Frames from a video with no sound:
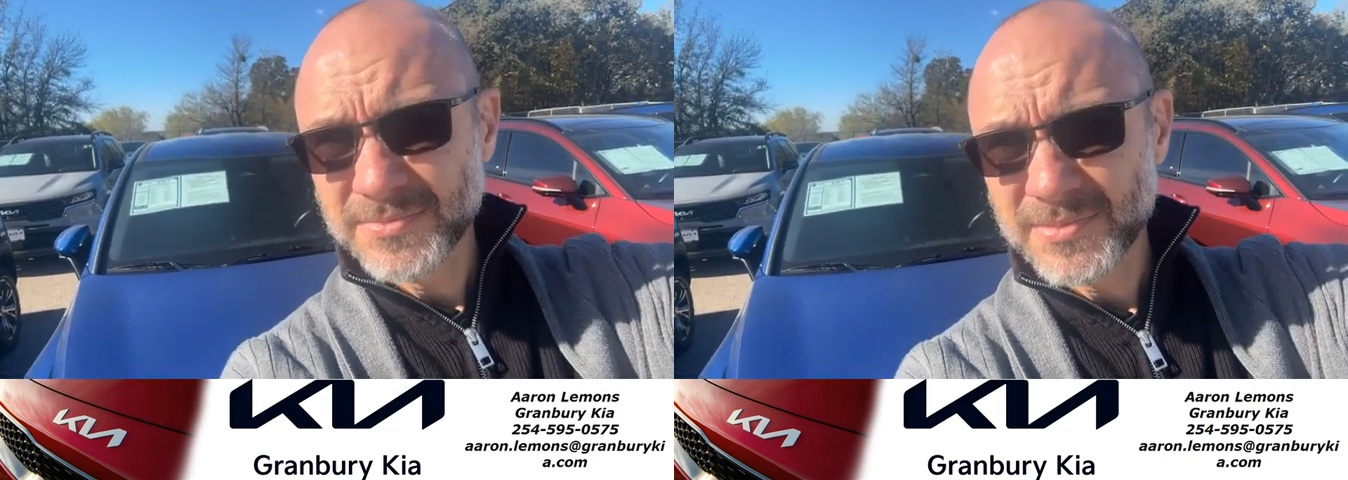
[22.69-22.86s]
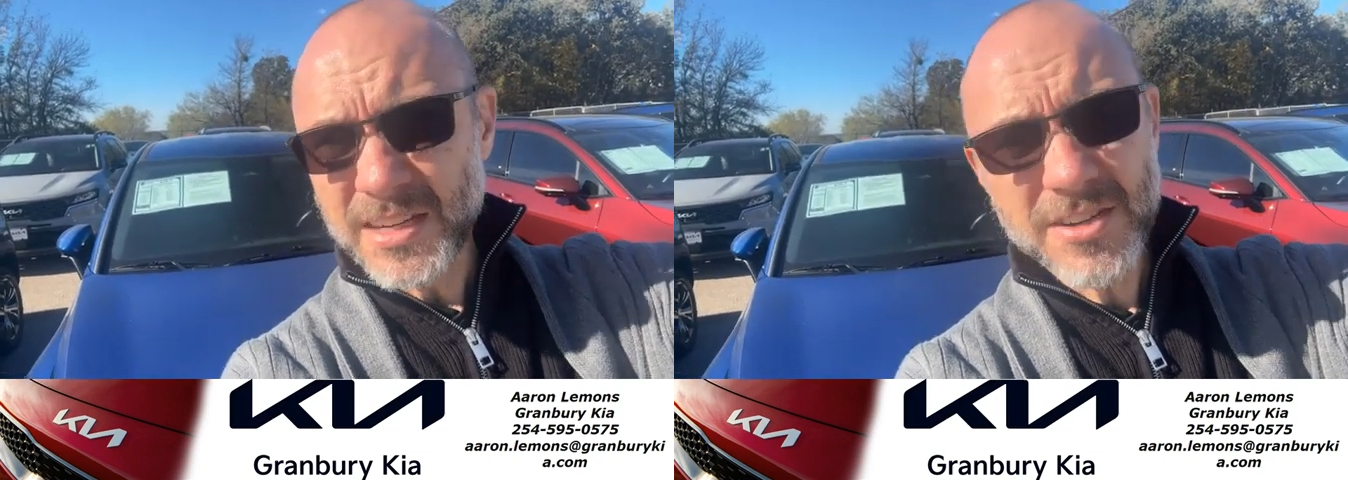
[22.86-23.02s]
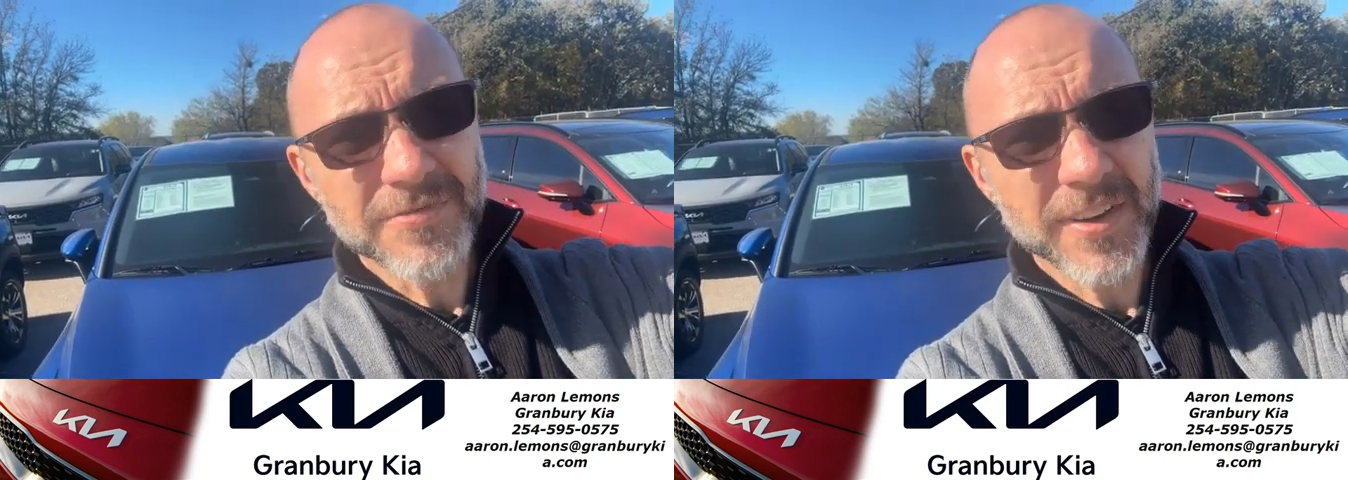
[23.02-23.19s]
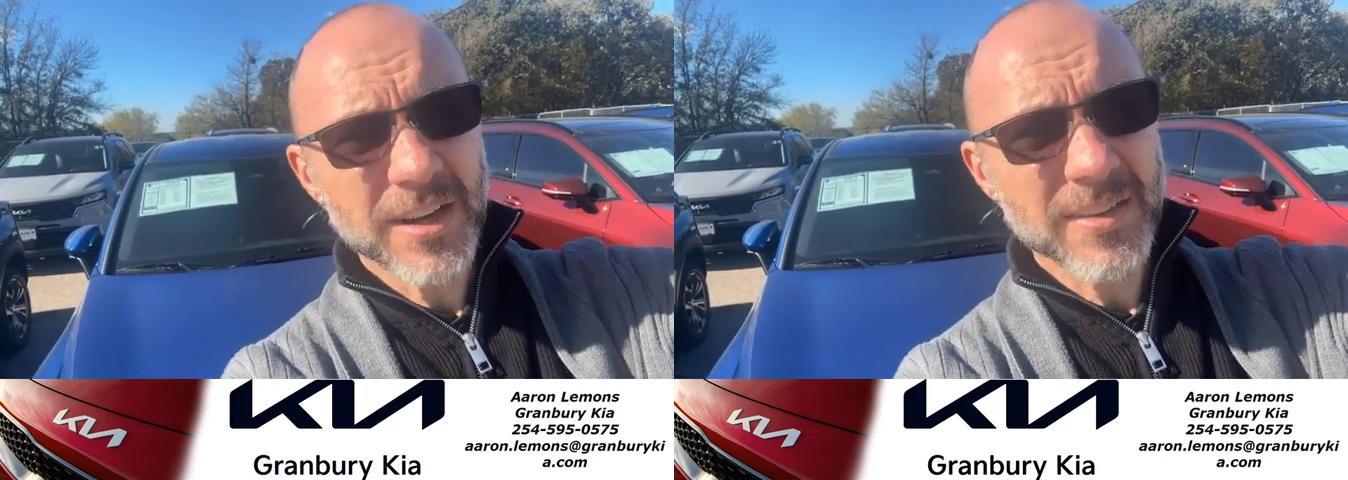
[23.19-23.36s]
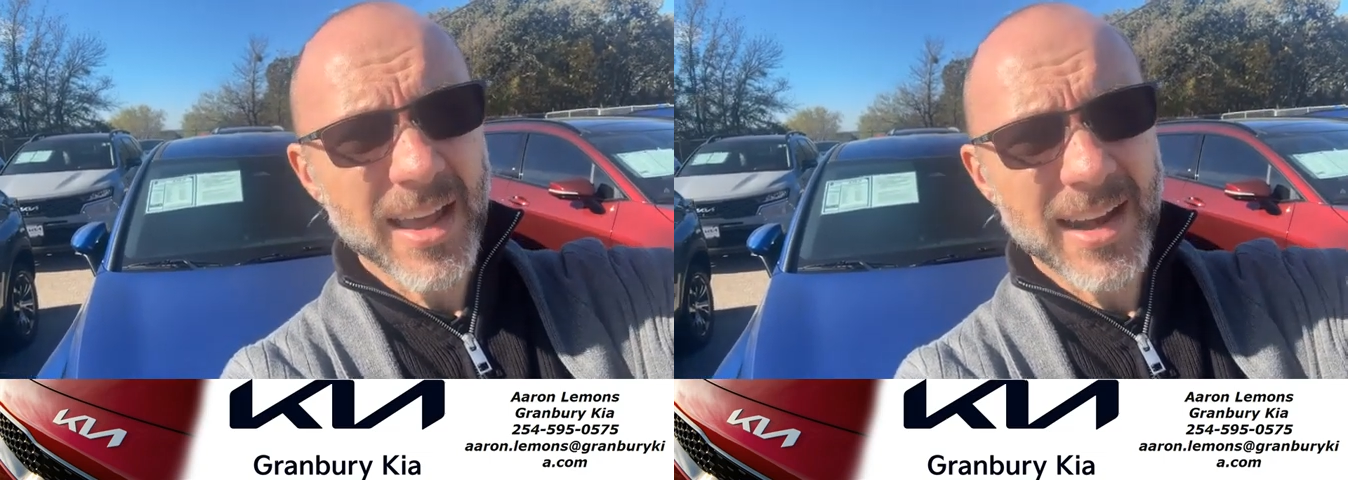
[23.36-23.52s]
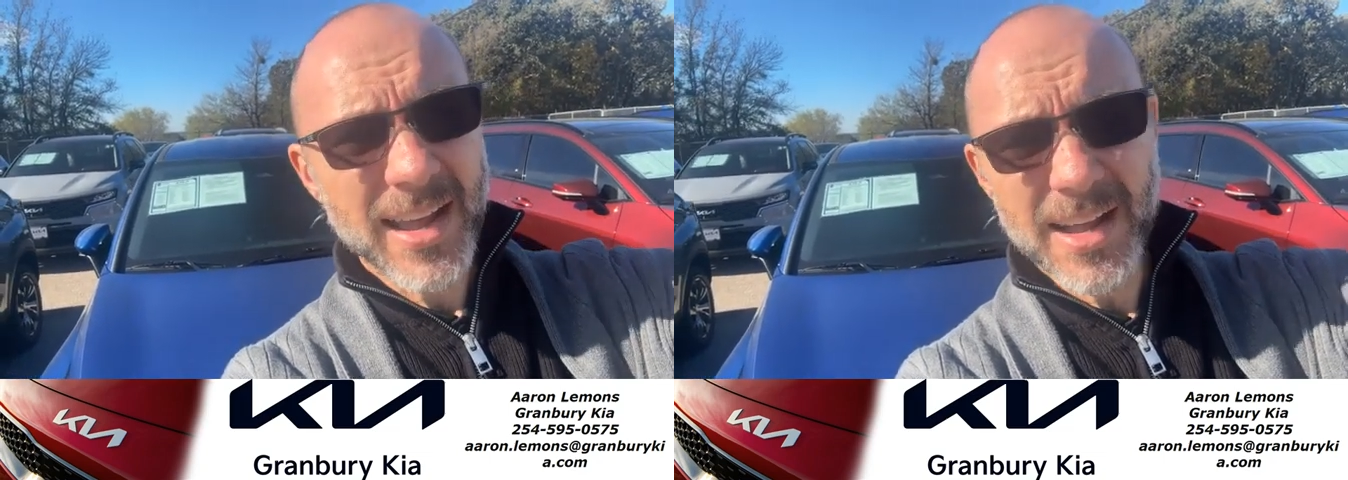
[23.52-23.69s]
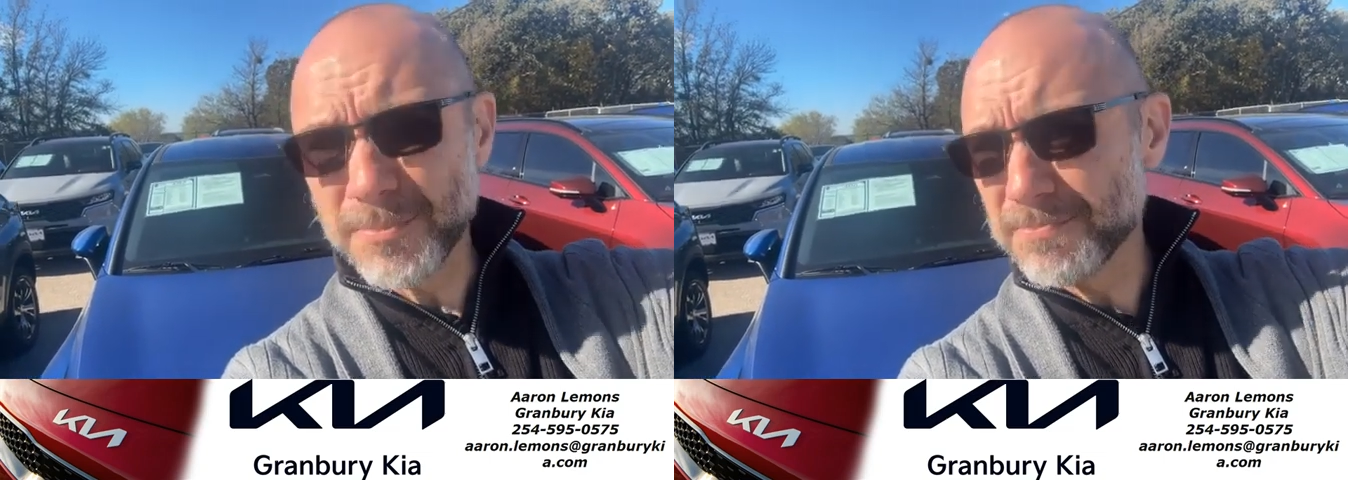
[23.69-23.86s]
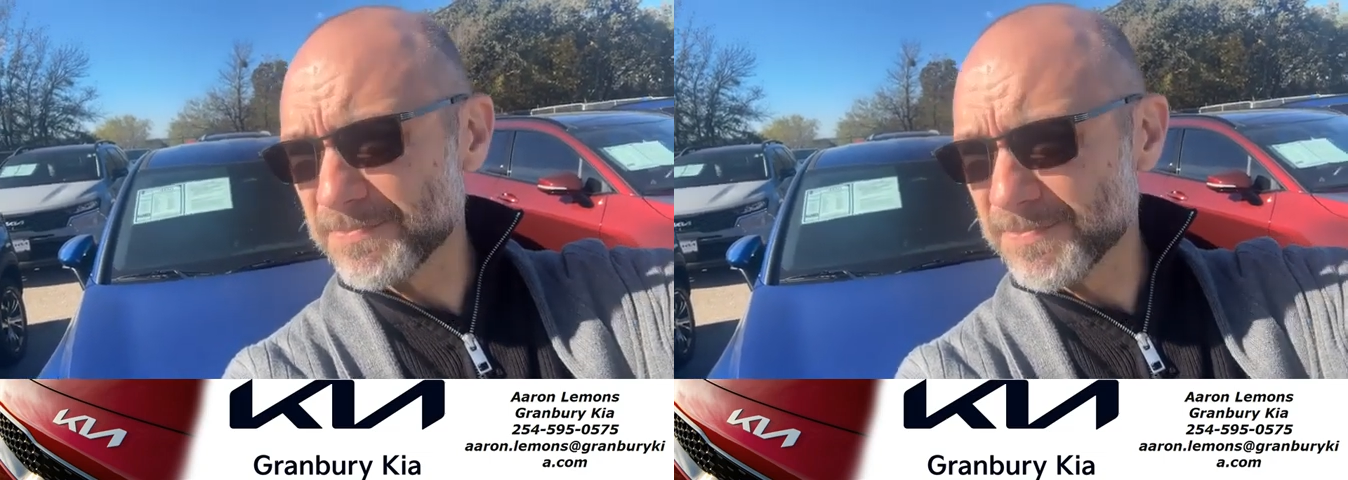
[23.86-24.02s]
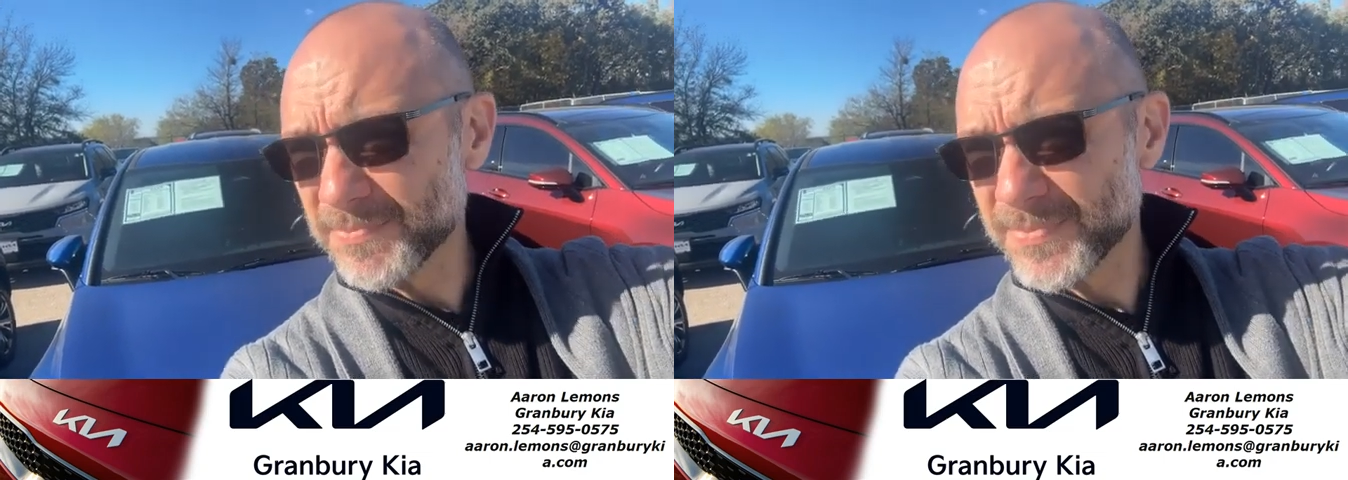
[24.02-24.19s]
I just figured that out.
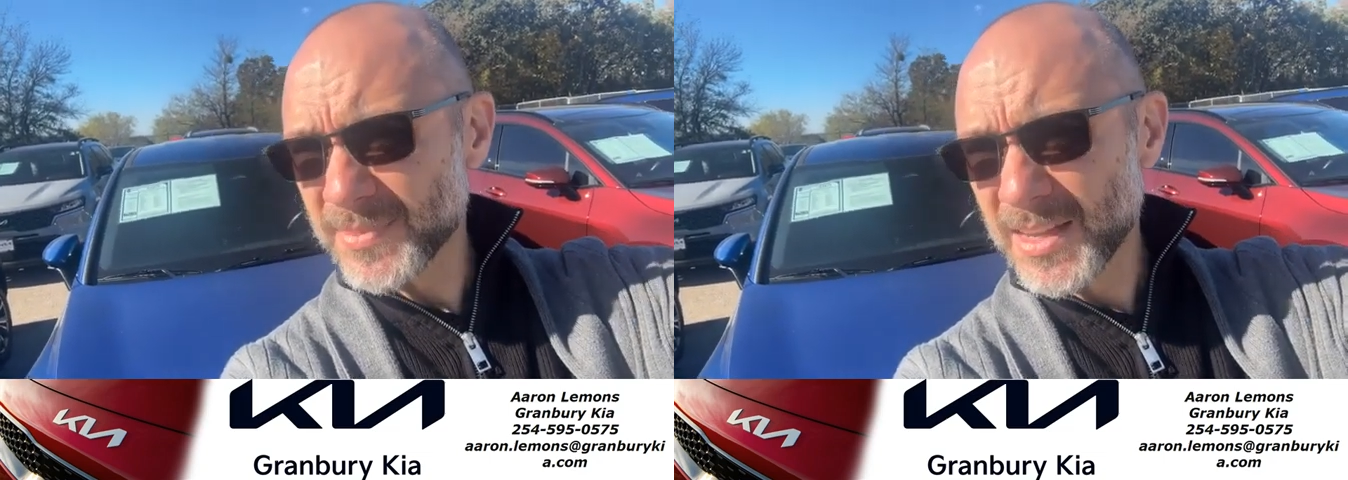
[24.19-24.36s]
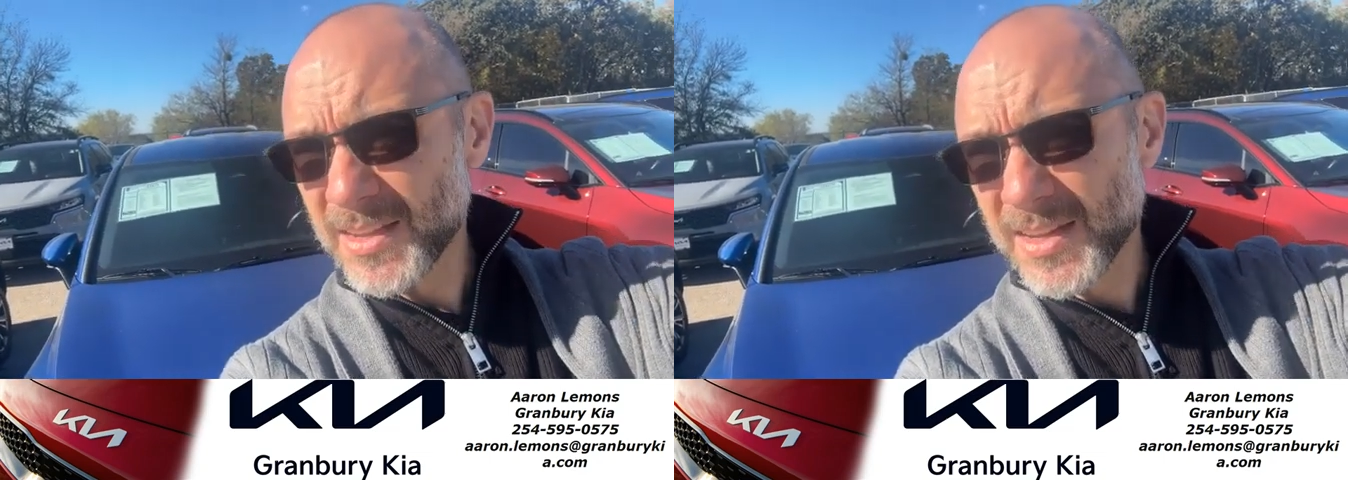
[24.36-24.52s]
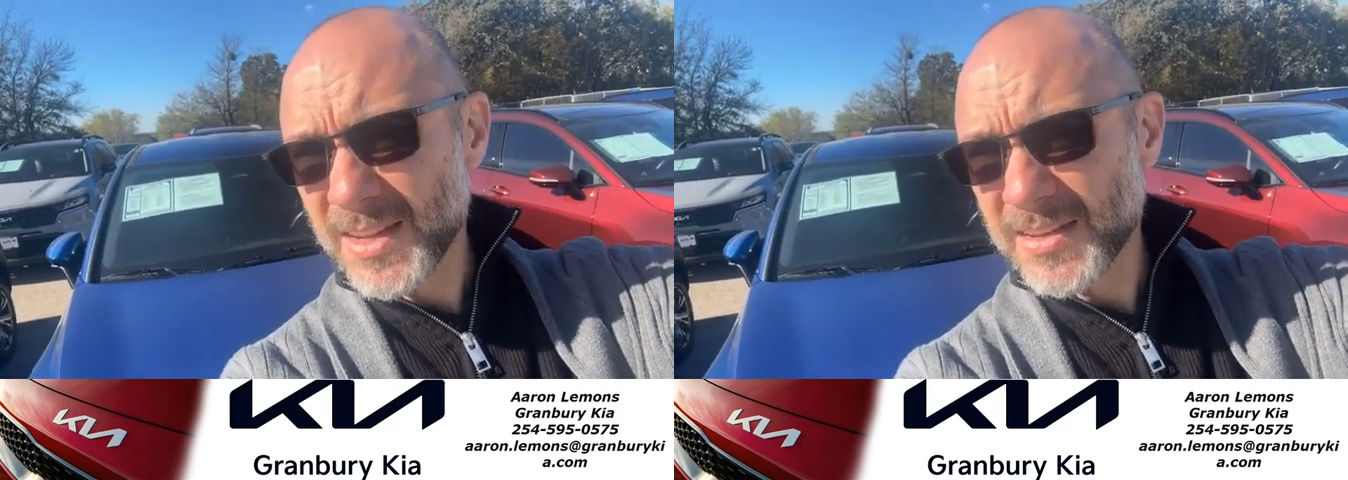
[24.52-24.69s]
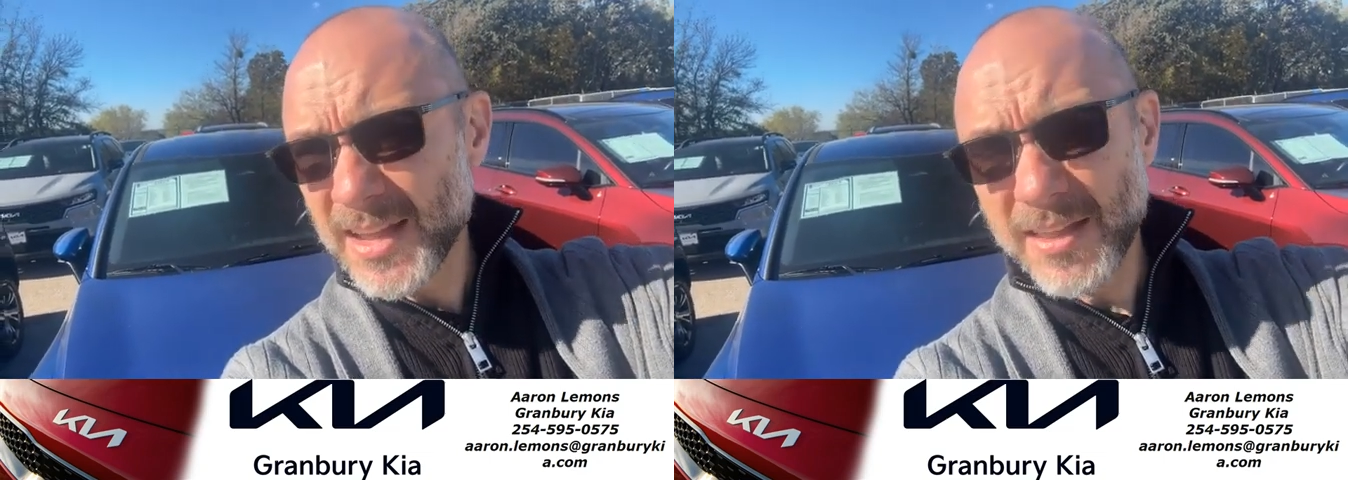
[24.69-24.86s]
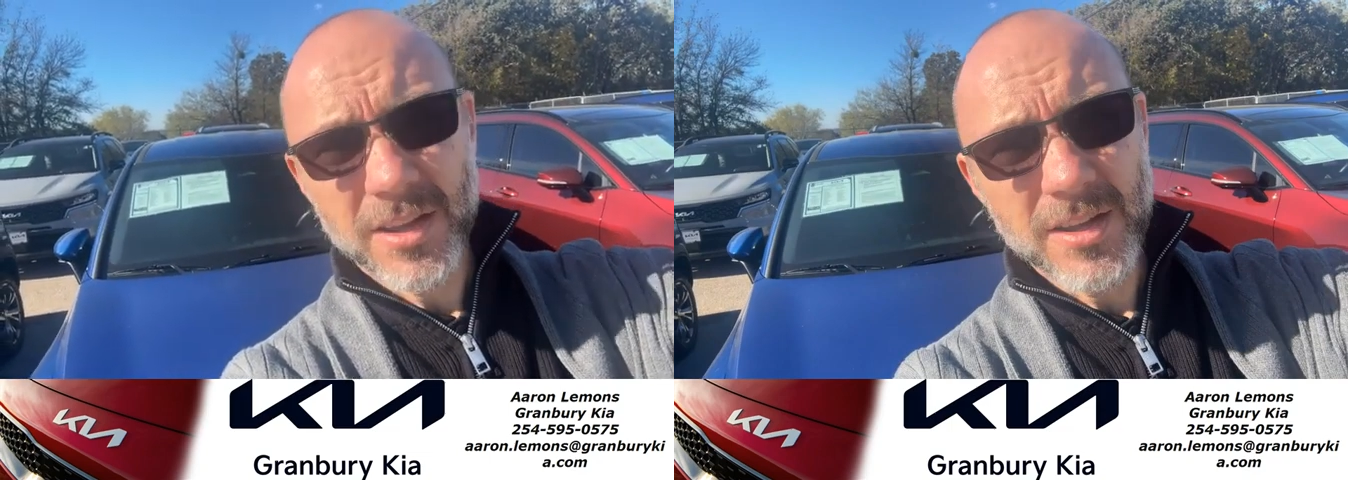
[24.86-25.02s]
Now the